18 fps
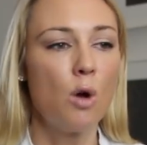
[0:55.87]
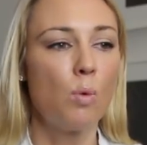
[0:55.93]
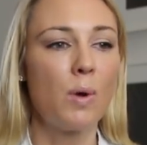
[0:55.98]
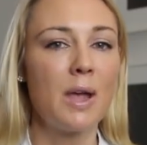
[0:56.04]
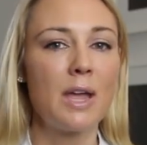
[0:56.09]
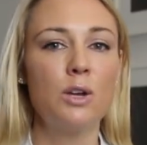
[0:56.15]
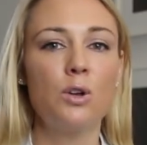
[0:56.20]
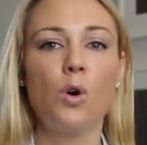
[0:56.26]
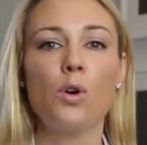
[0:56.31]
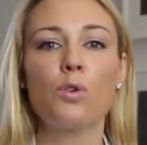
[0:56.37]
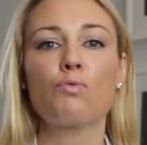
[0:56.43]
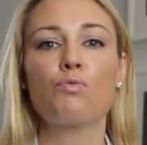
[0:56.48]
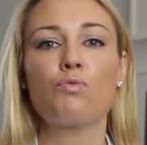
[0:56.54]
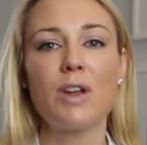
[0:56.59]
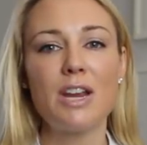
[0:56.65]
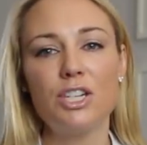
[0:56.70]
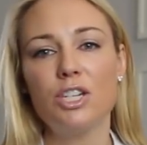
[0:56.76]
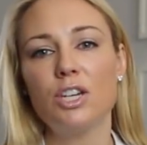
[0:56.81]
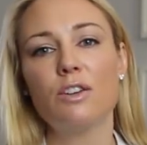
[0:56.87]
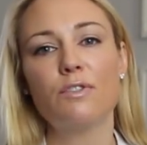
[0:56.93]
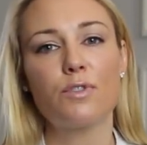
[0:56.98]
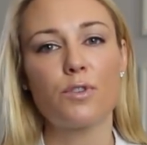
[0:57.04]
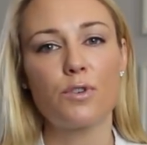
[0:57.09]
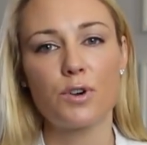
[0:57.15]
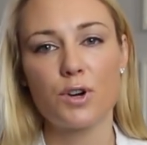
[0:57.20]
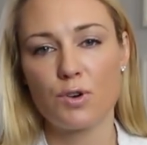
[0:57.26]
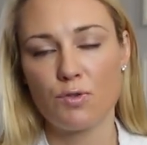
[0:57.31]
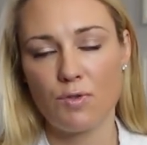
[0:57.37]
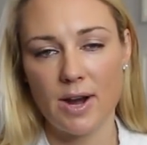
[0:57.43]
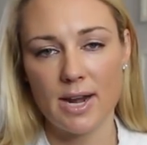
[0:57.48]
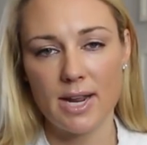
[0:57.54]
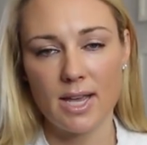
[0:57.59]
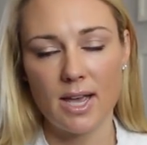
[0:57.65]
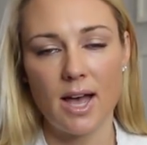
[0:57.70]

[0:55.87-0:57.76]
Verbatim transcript: We are not reaching for a credit